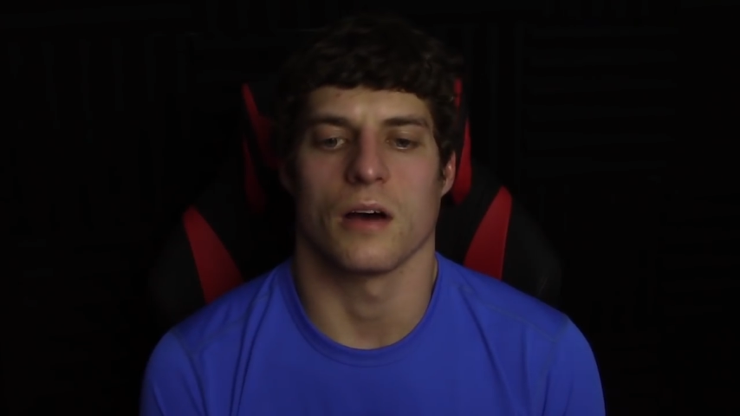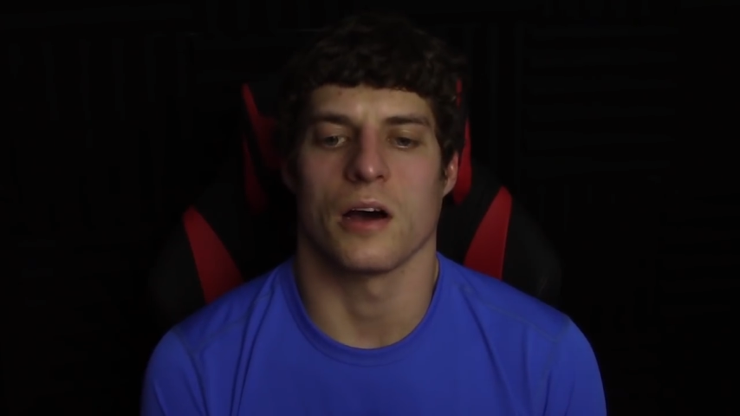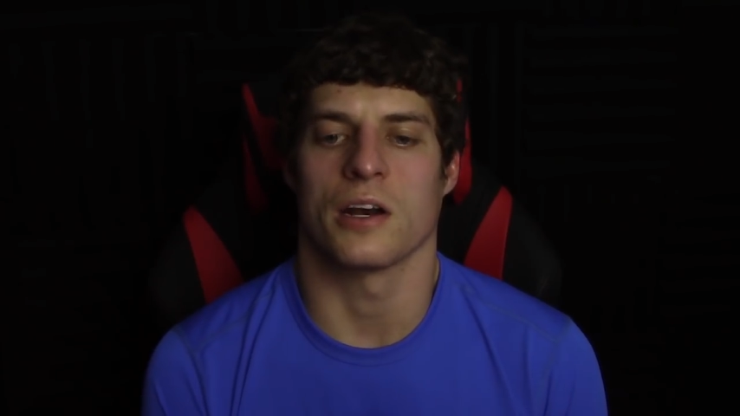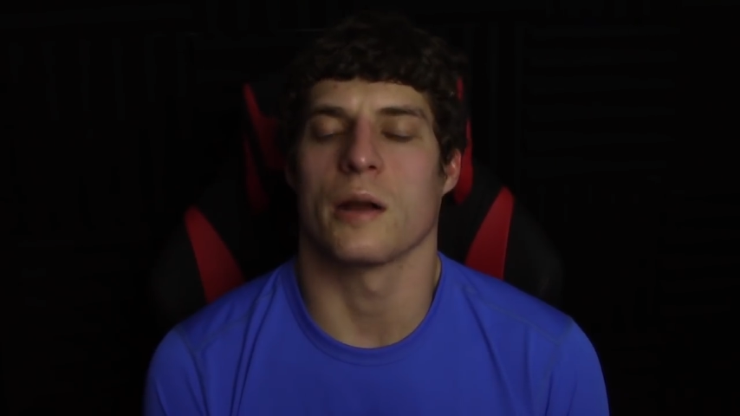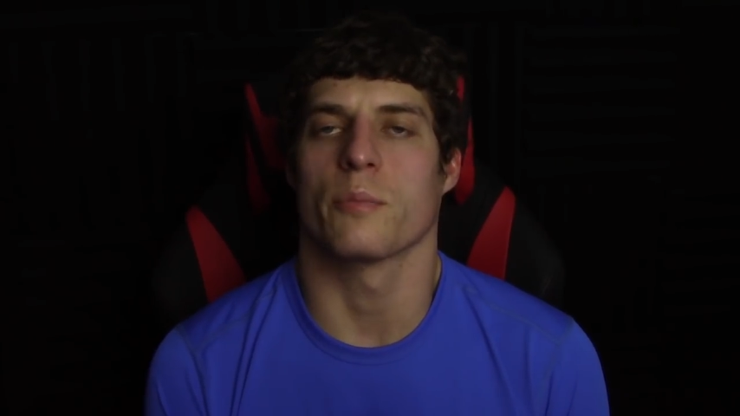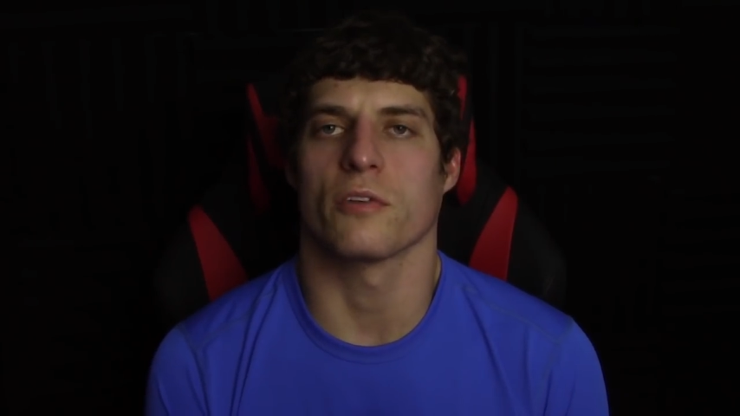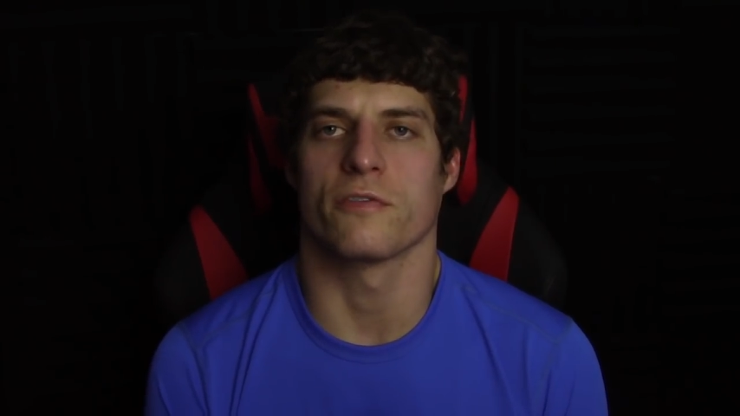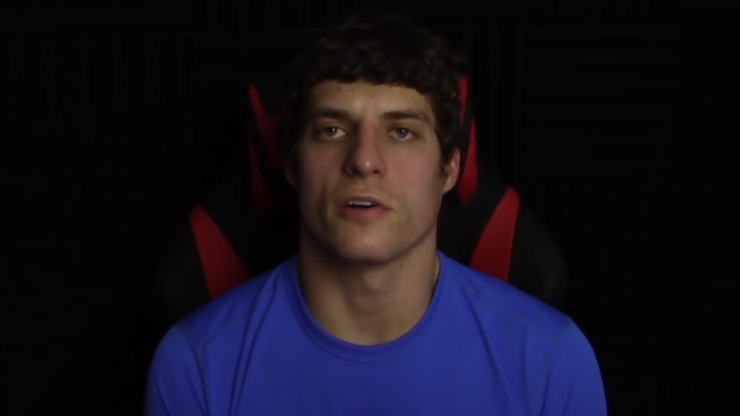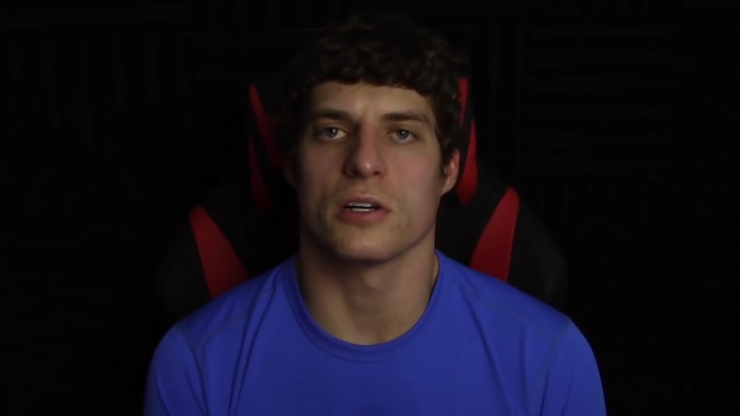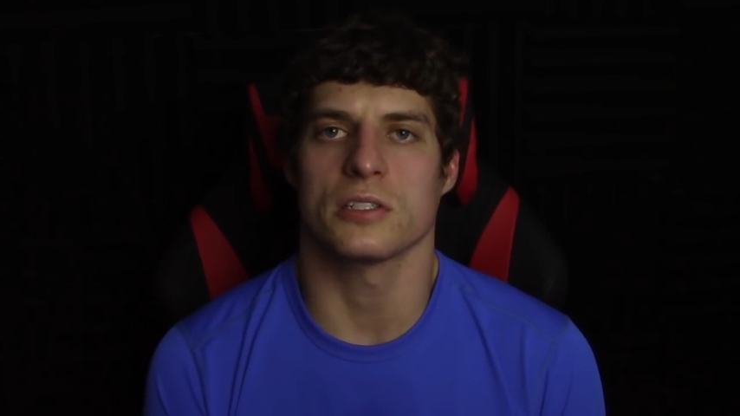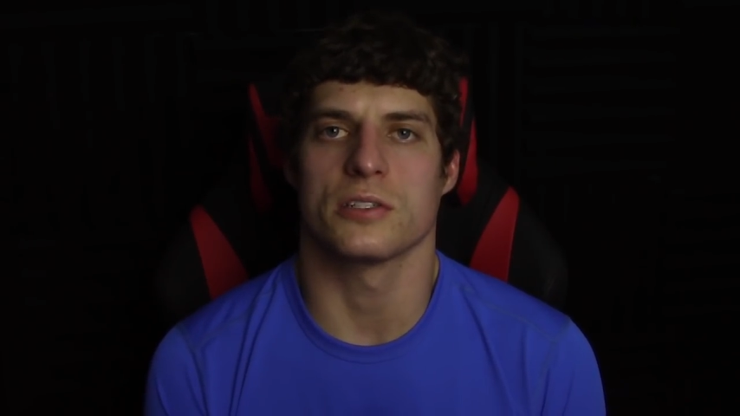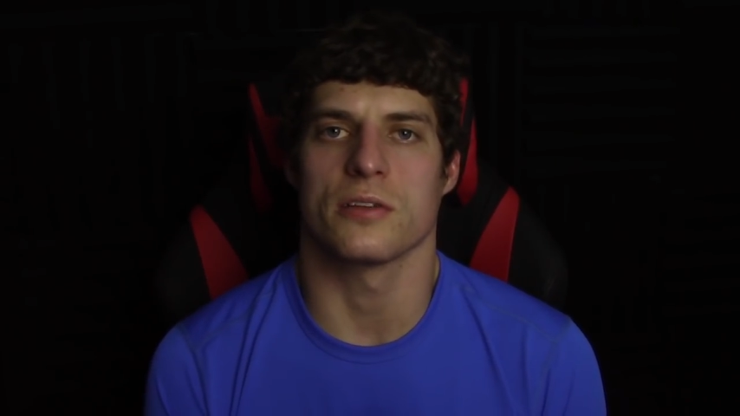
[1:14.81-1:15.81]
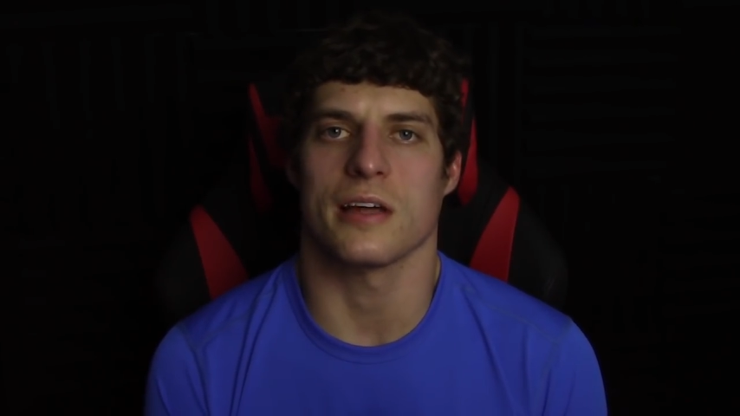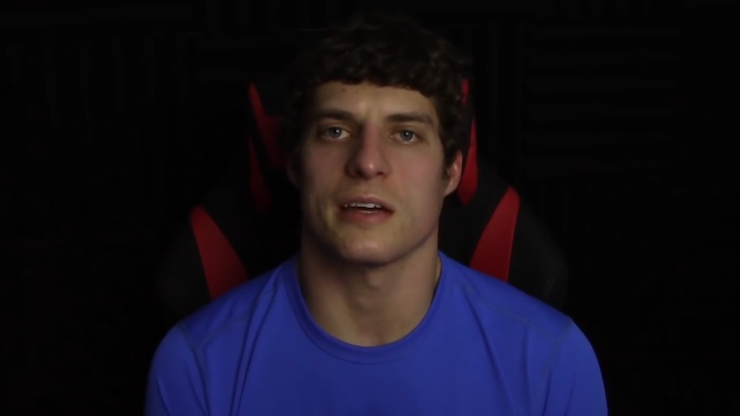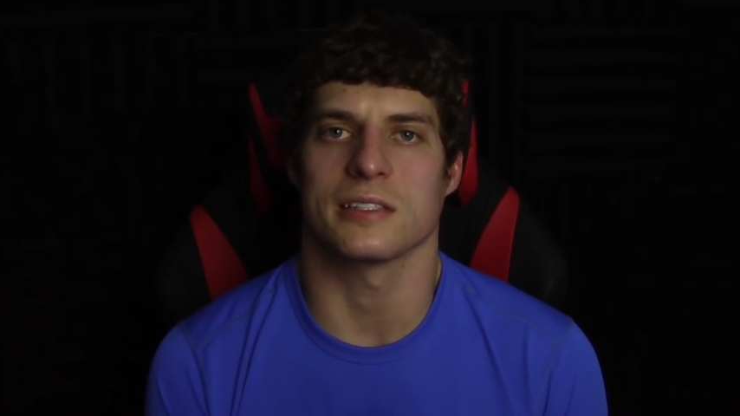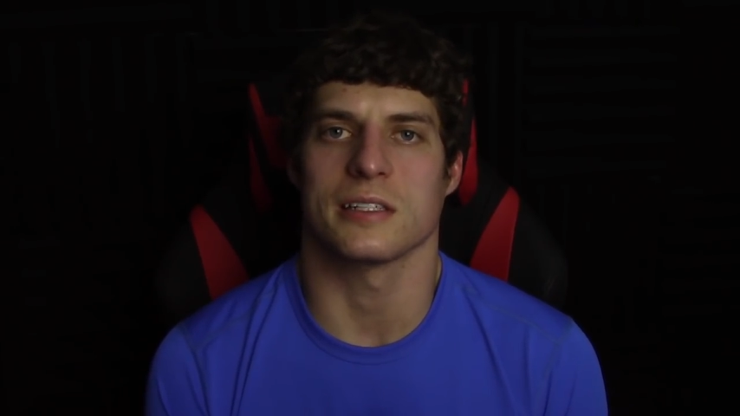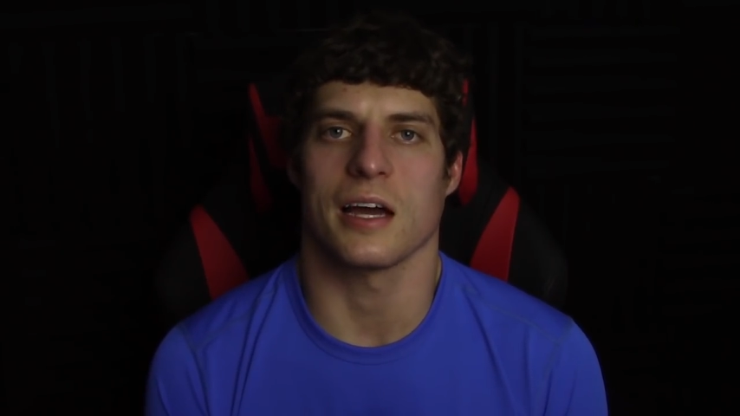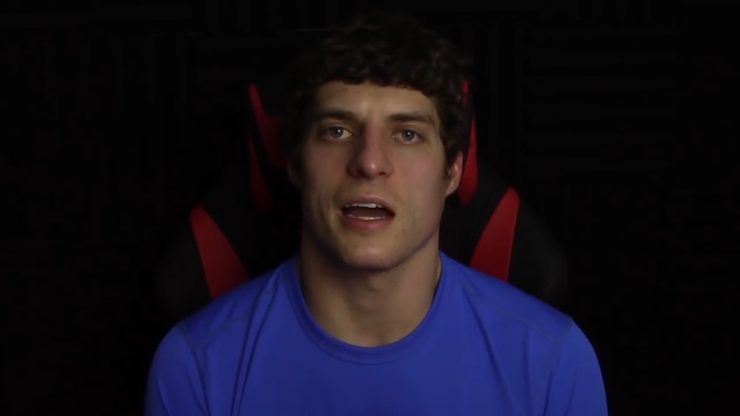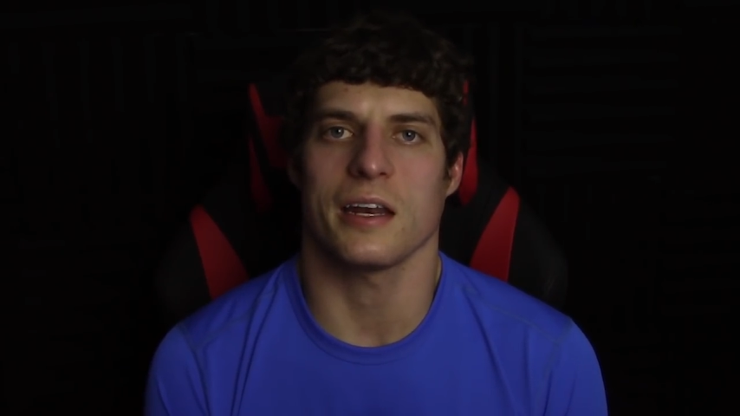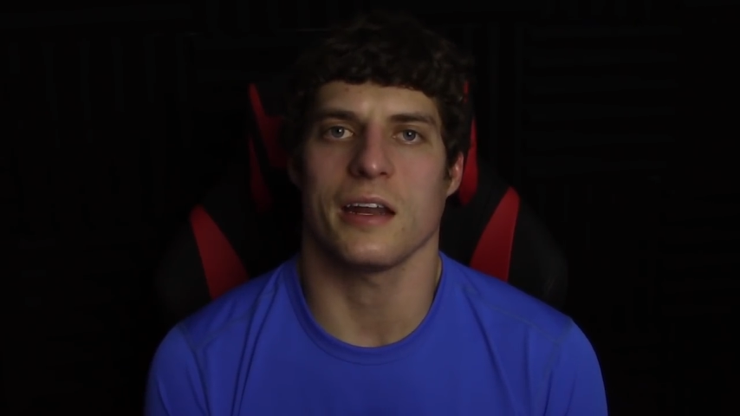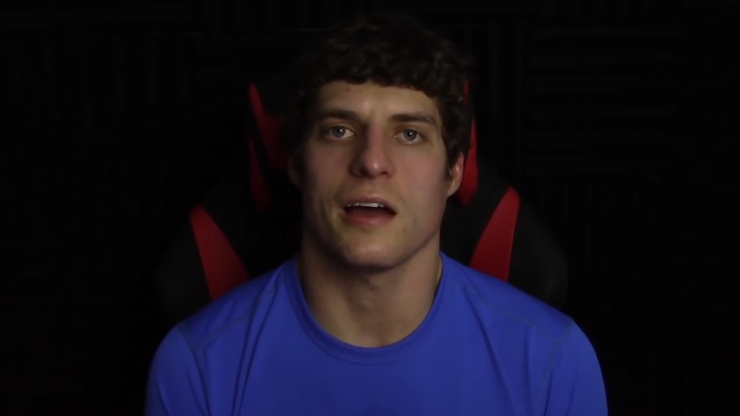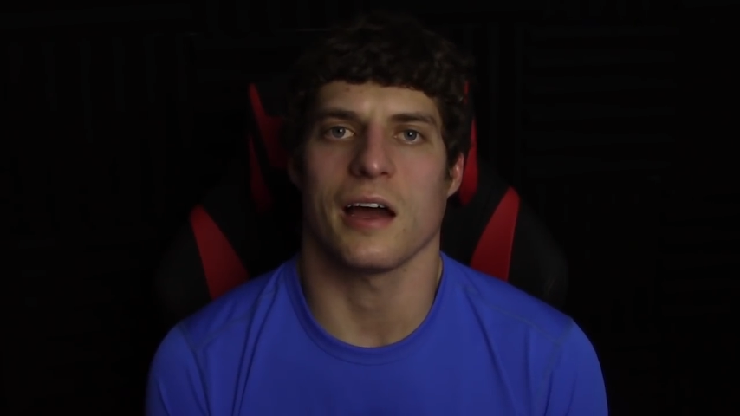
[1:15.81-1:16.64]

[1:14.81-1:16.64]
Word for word: On April first, two thousand nine,